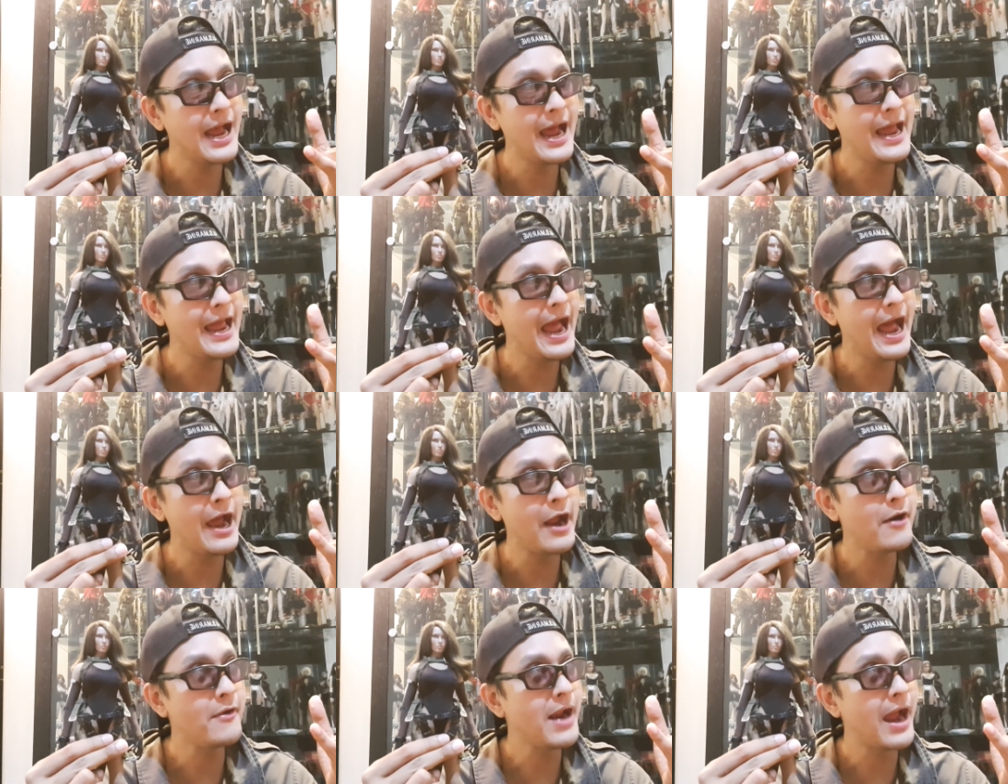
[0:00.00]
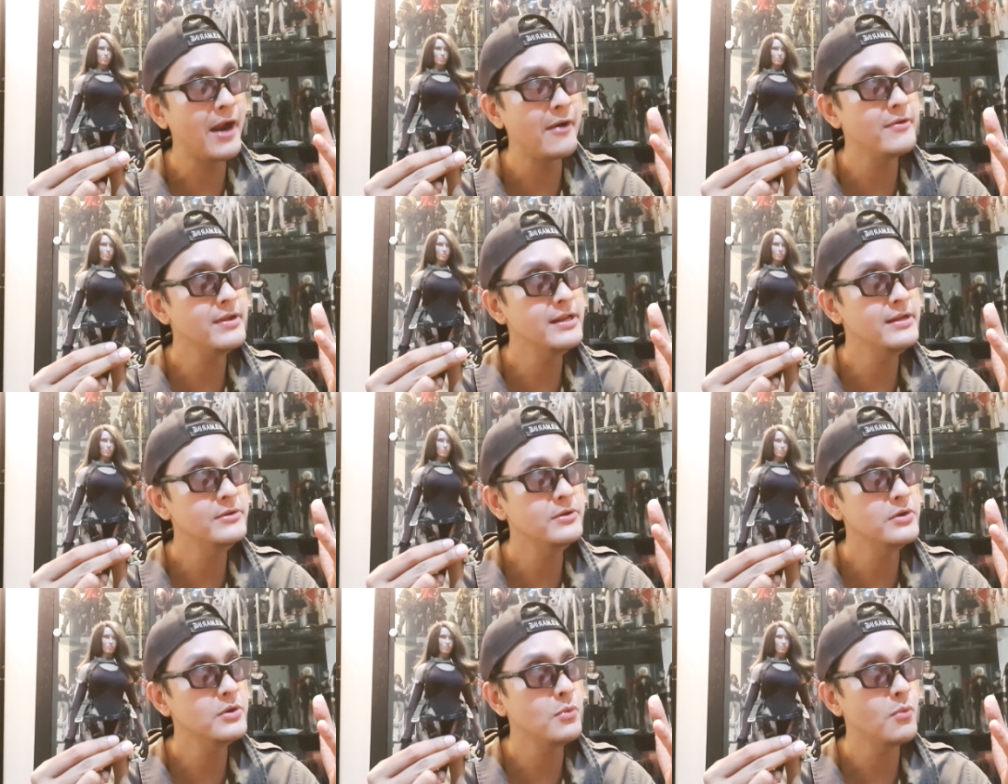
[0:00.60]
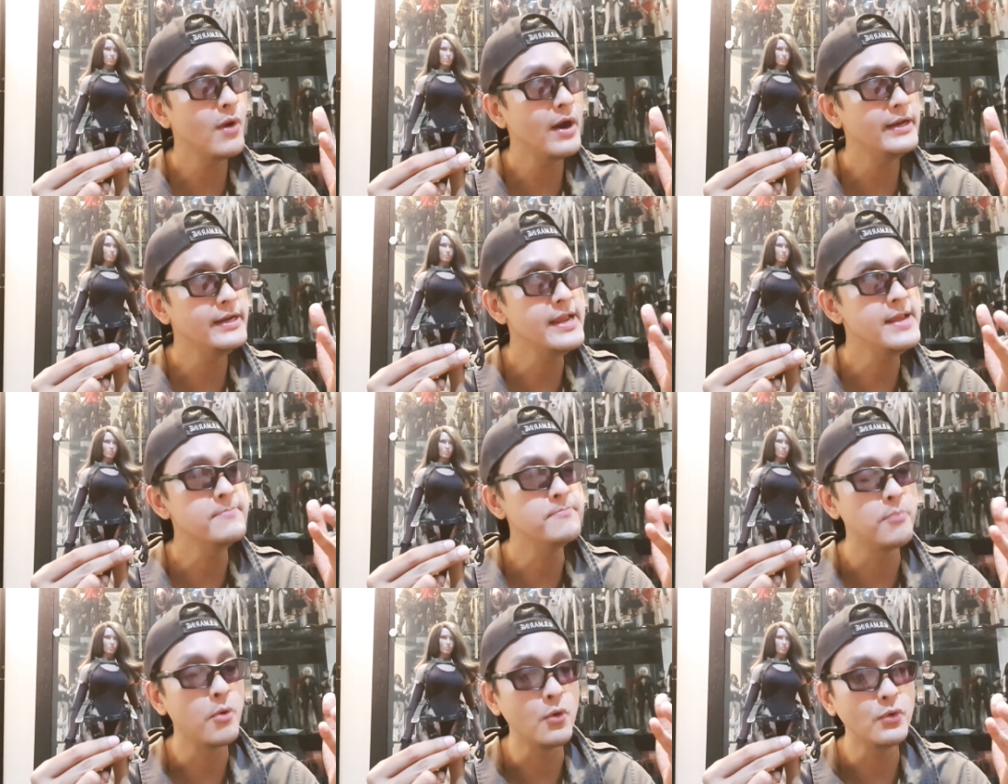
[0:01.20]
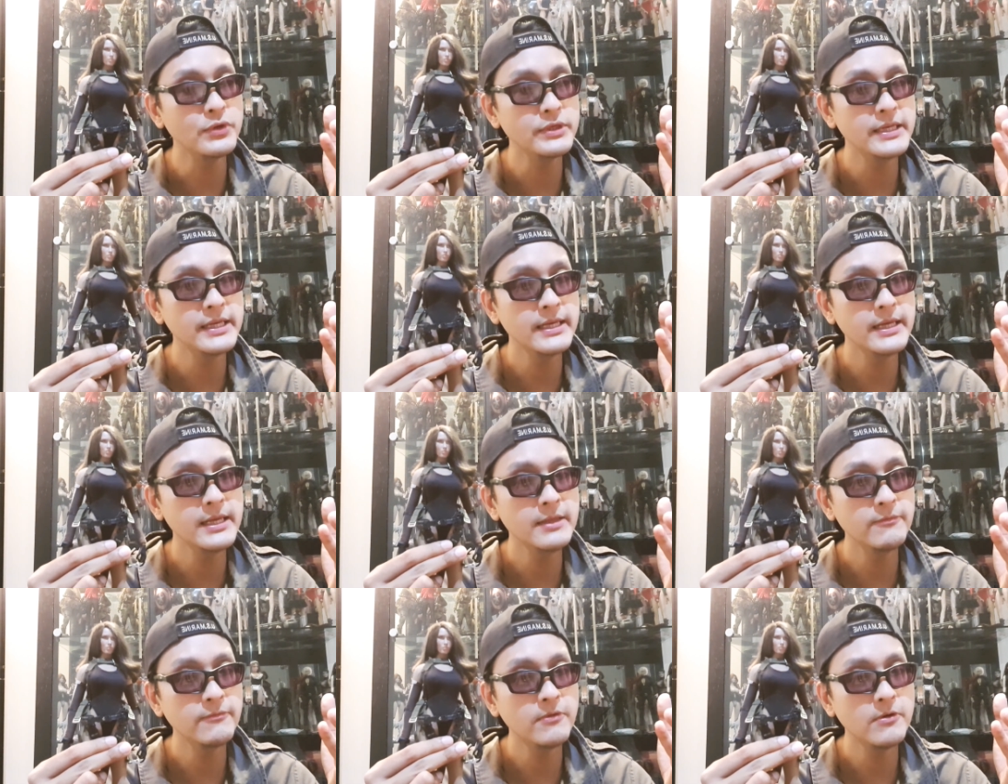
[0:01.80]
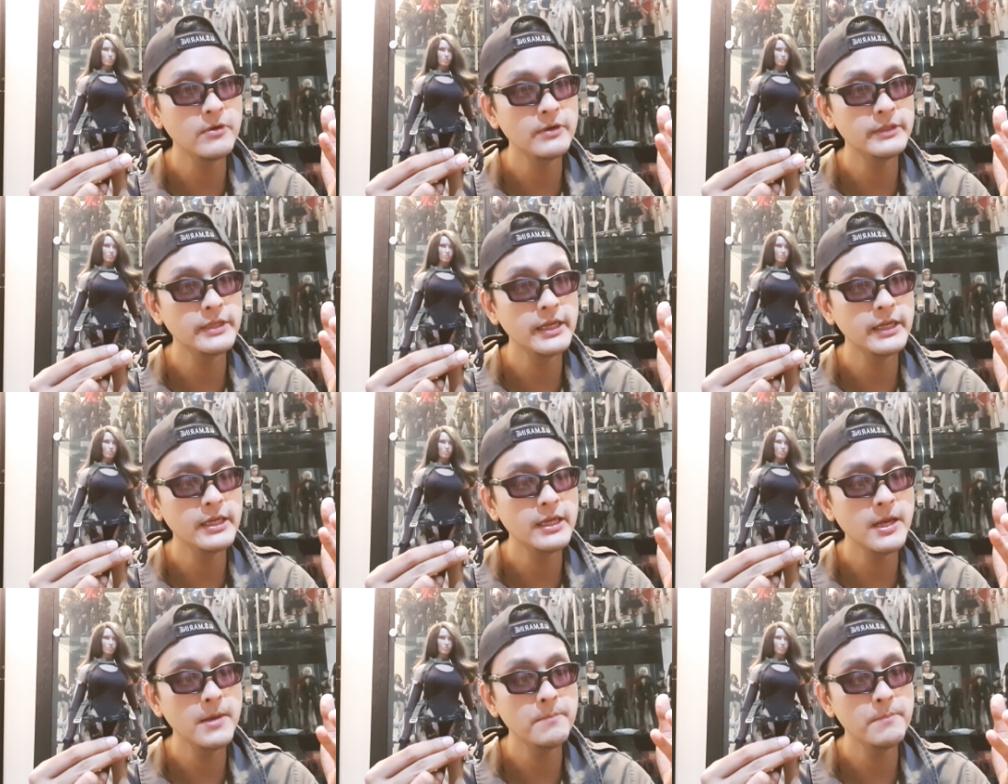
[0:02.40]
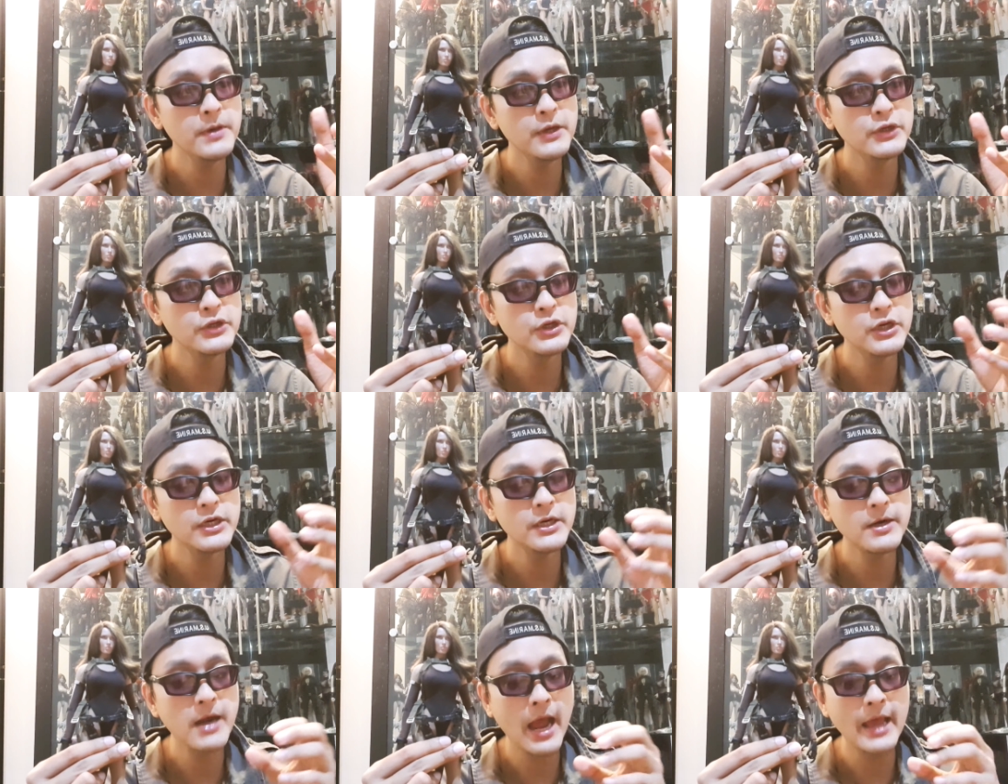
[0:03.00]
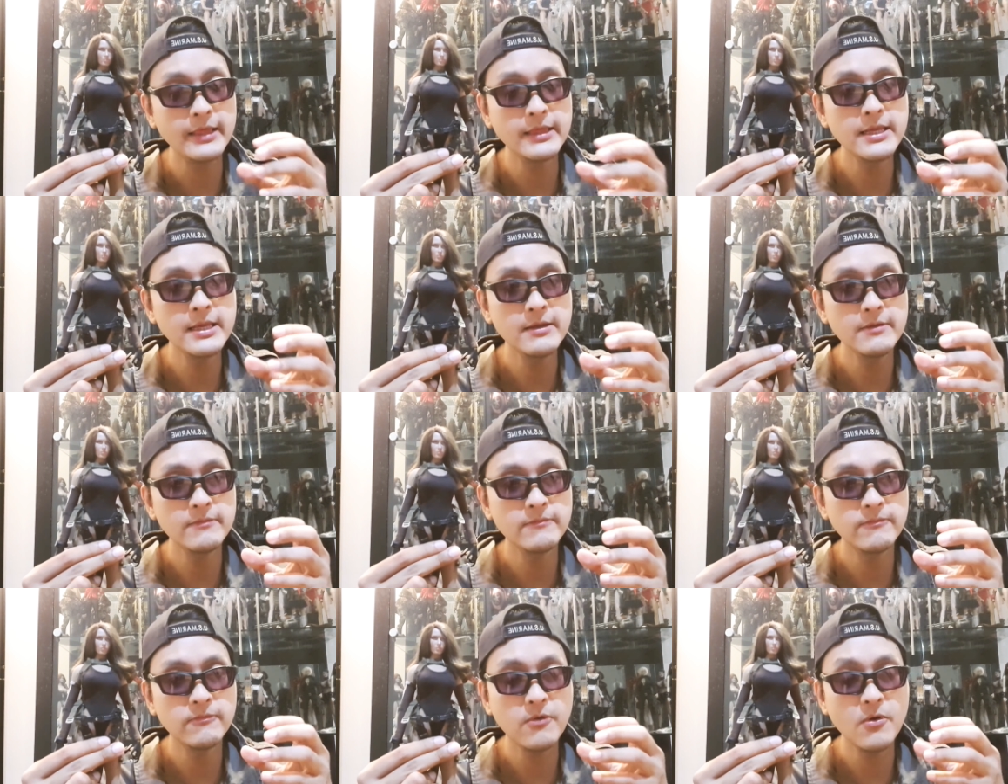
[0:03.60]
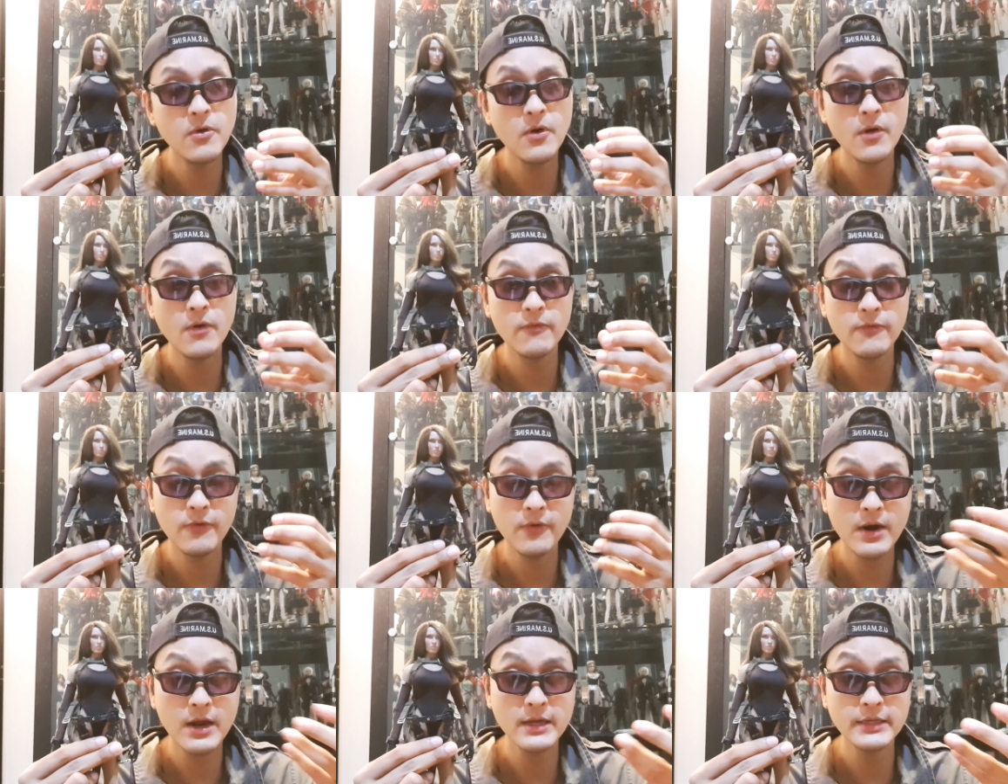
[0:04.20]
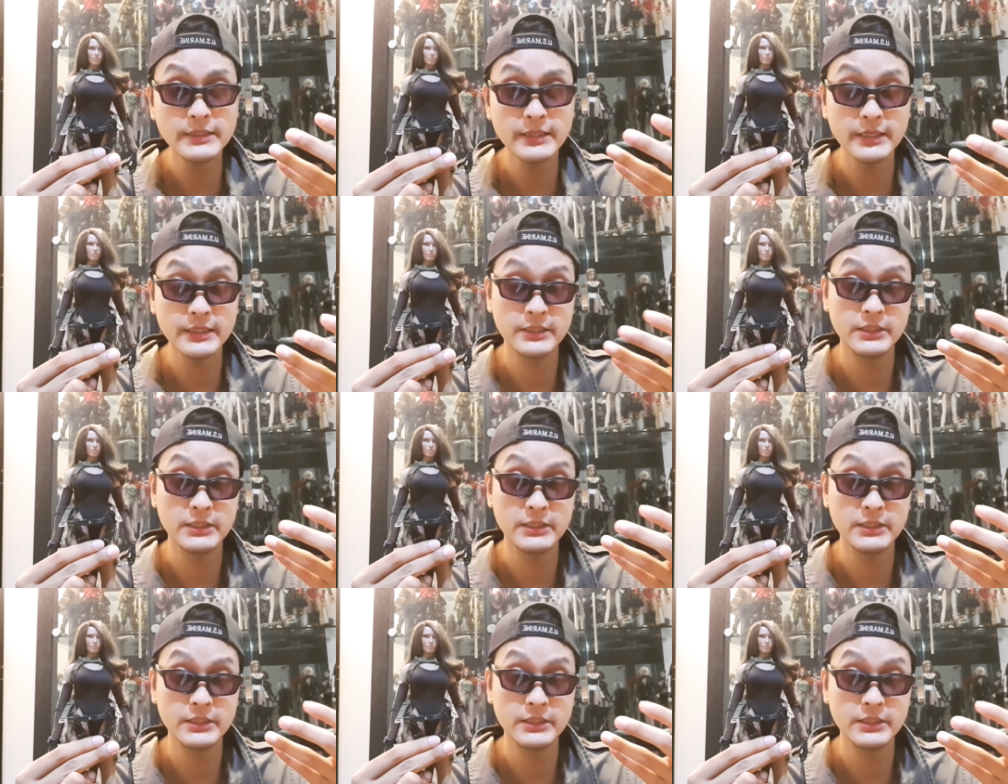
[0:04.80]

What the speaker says: I really don't know why they posting it for taking a picture. I think for us